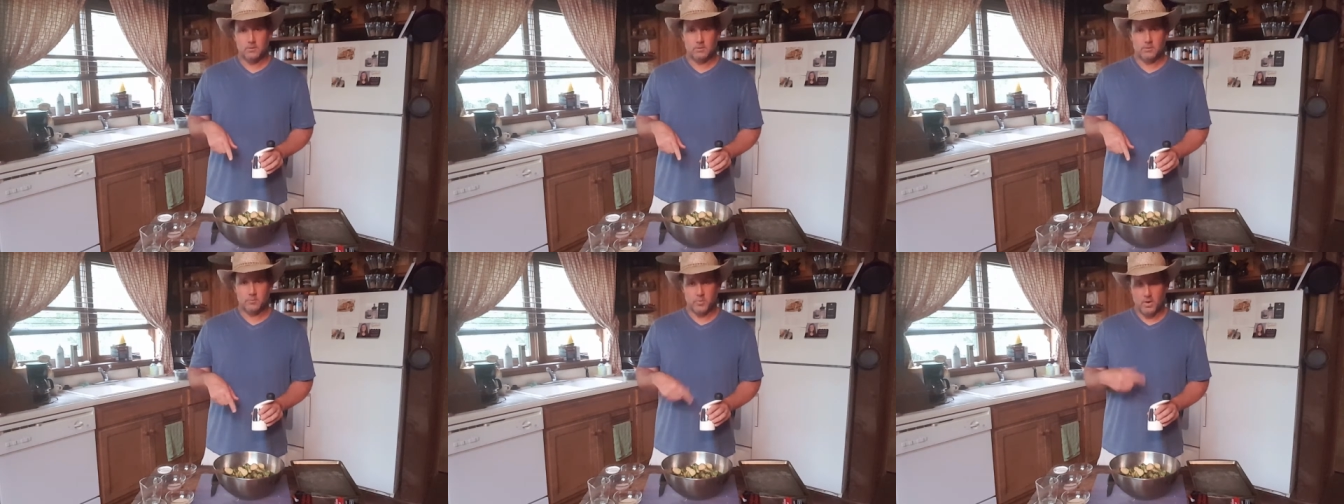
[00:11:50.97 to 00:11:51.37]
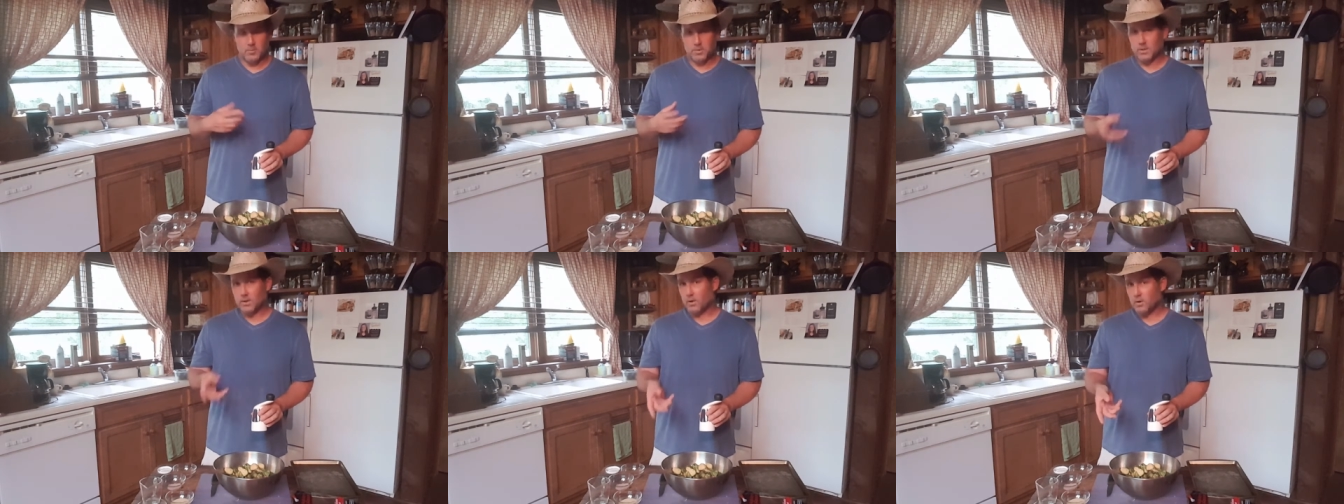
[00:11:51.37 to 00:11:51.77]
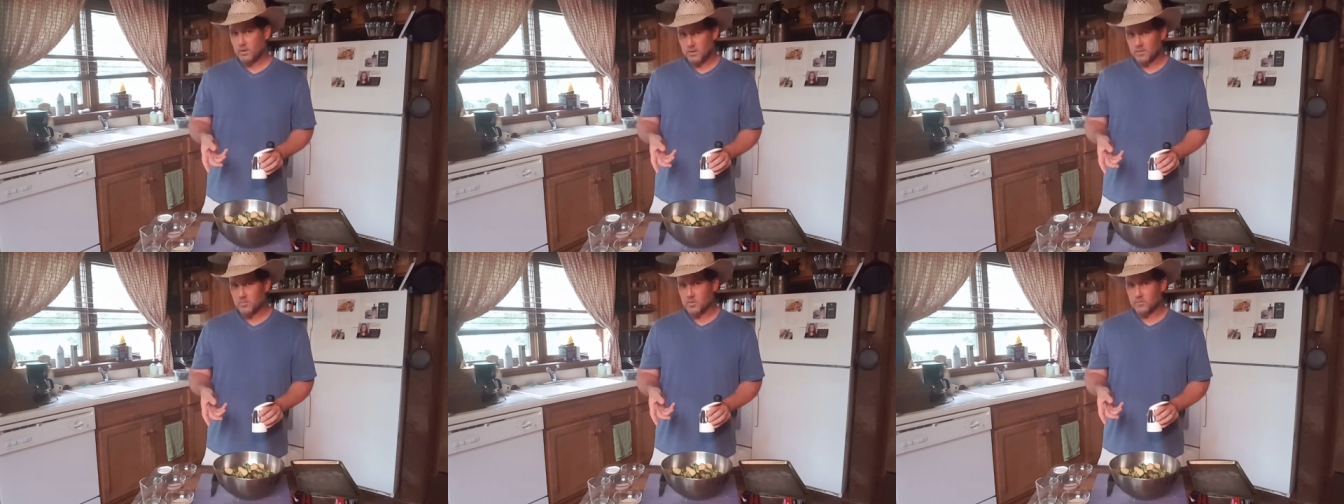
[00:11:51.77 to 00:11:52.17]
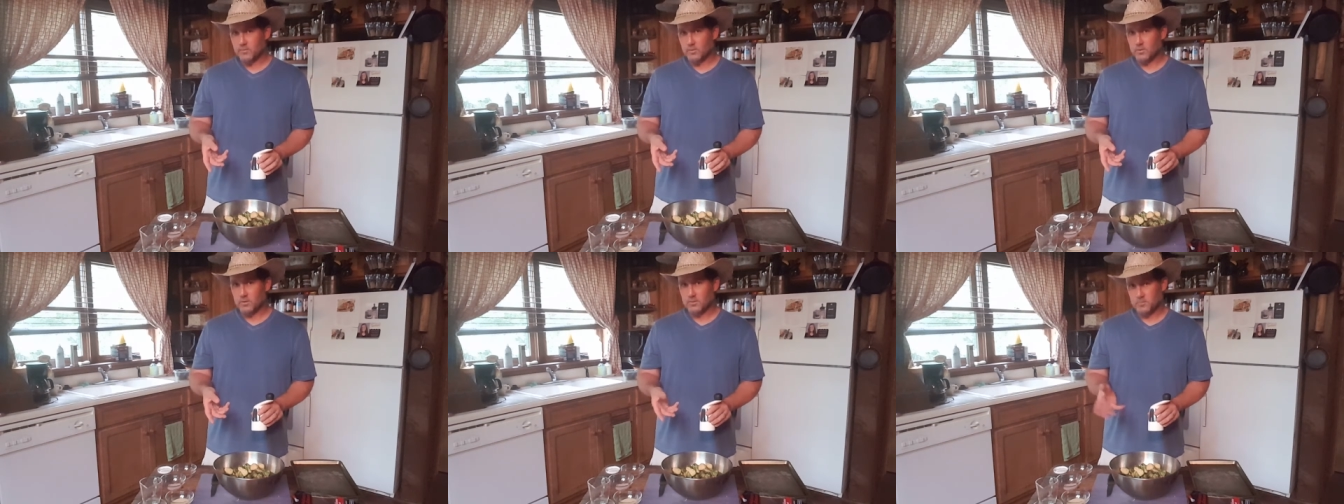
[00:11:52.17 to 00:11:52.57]
You probably heard it
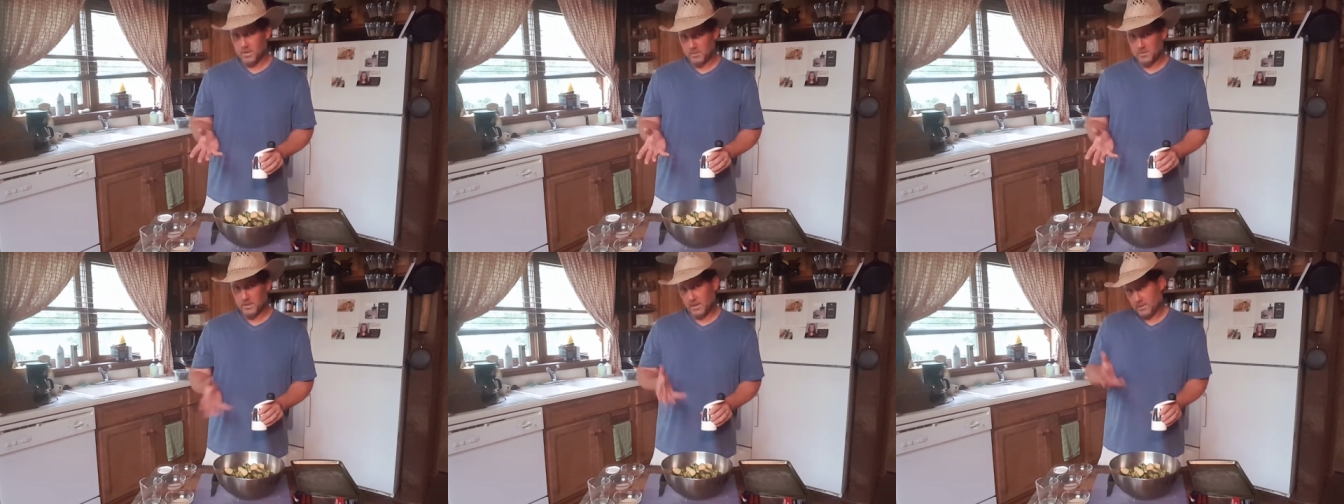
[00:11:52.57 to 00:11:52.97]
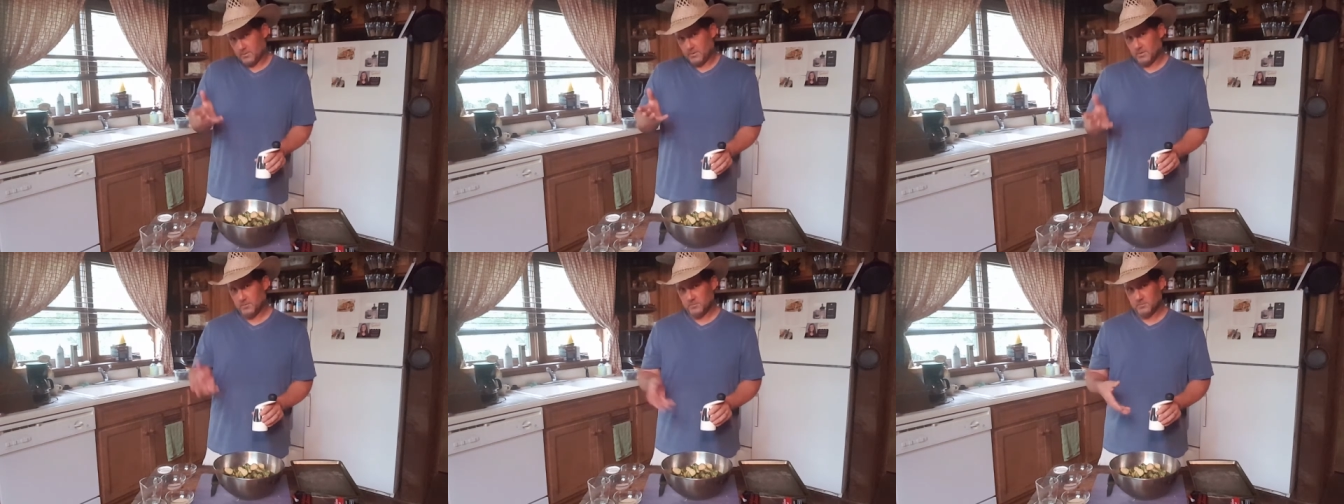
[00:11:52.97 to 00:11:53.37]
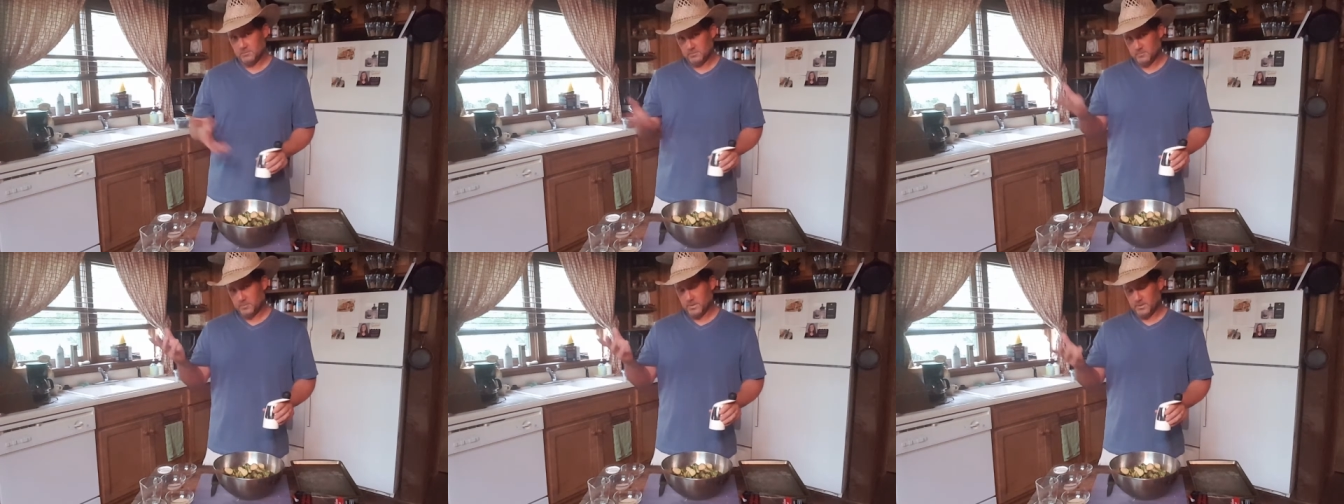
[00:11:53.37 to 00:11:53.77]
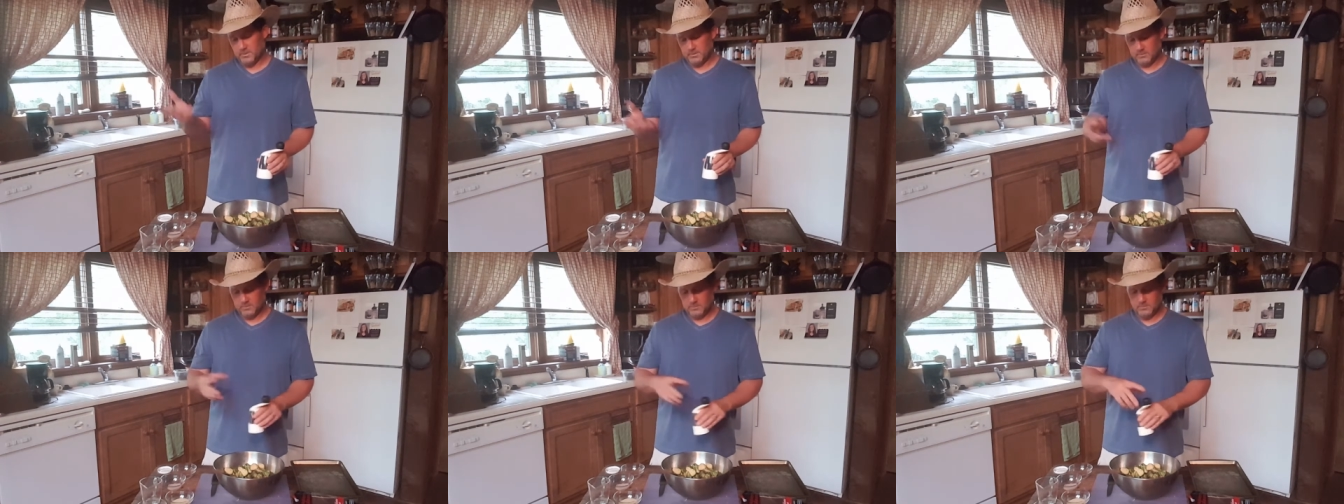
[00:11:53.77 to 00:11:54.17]
before, maybe, I don't know. But
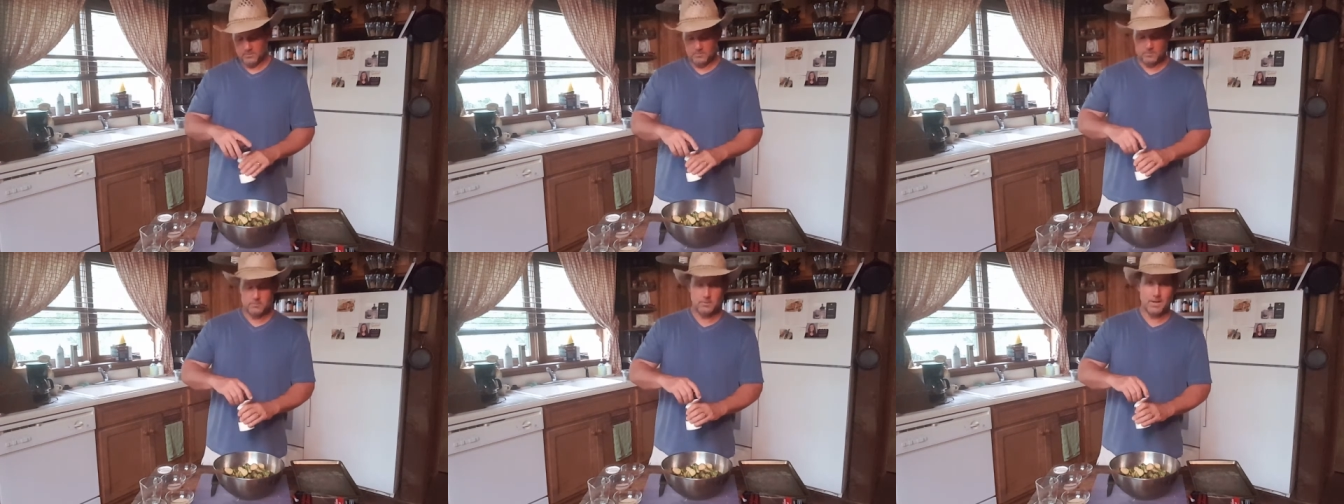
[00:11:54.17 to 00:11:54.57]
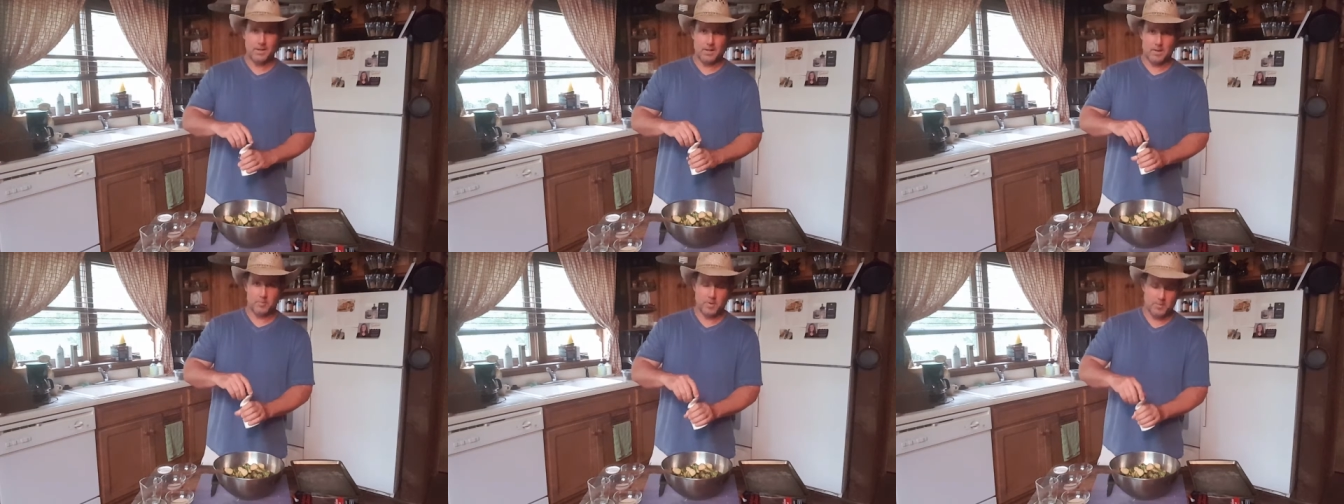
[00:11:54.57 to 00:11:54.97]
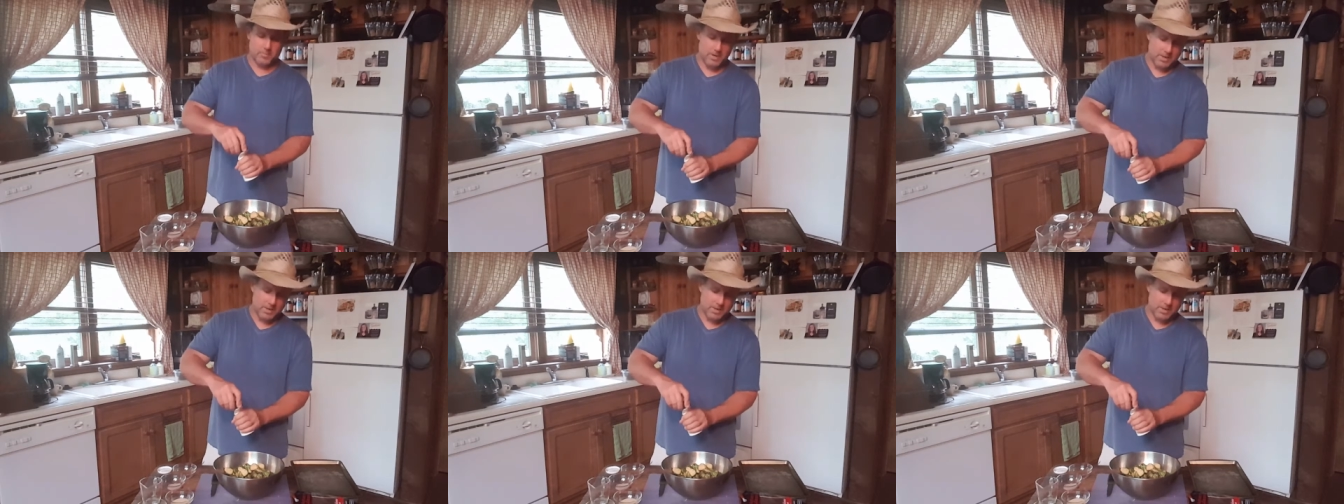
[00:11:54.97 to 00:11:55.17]
I like pepper.